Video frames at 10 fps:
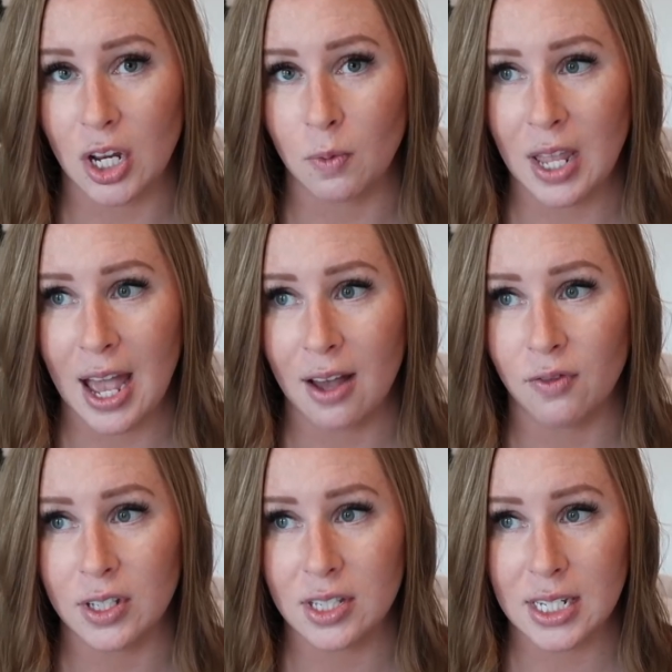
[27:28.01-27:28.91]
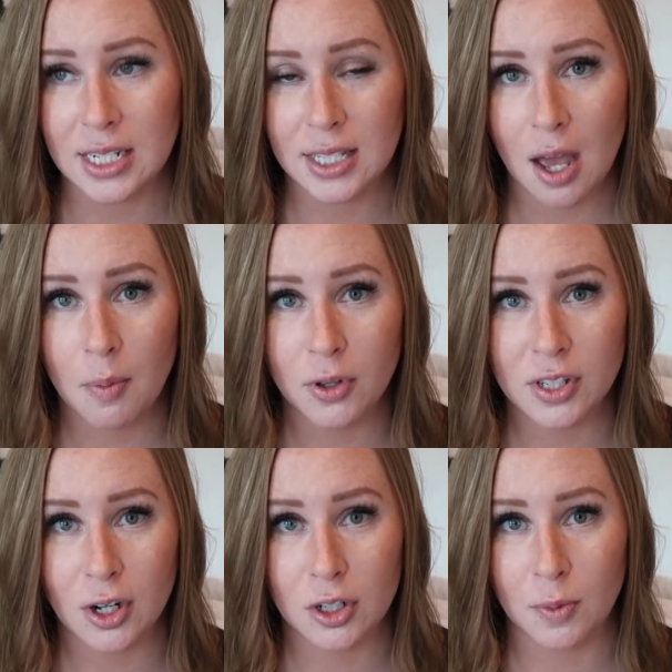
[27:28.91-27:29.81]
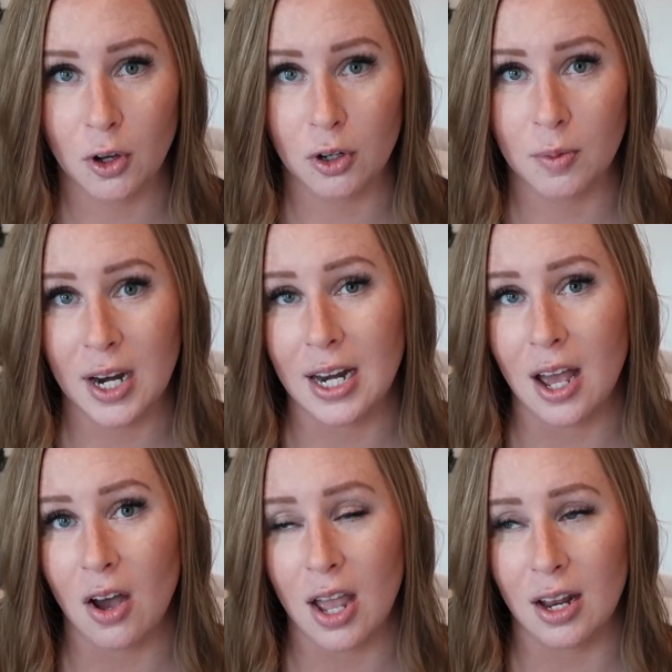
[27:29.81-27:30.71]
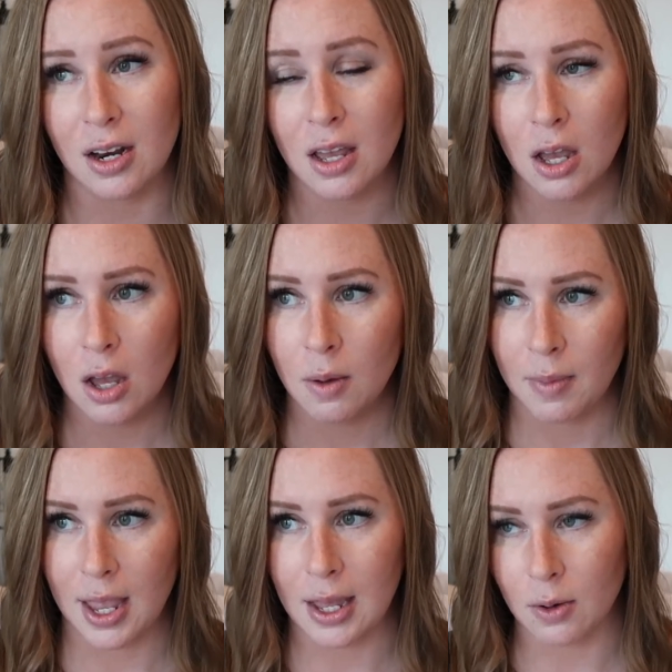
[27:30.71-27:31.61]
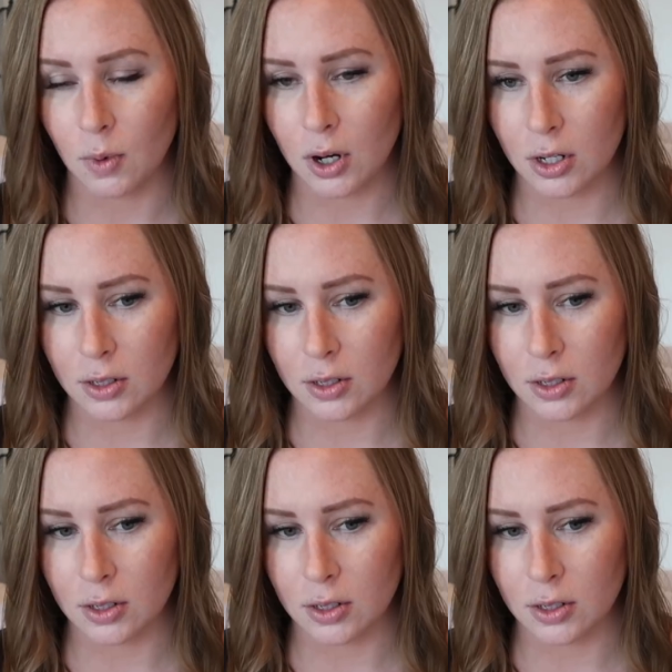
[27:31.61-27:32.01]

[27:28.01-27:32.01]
and we have 6 couples in our small group right now, and man, what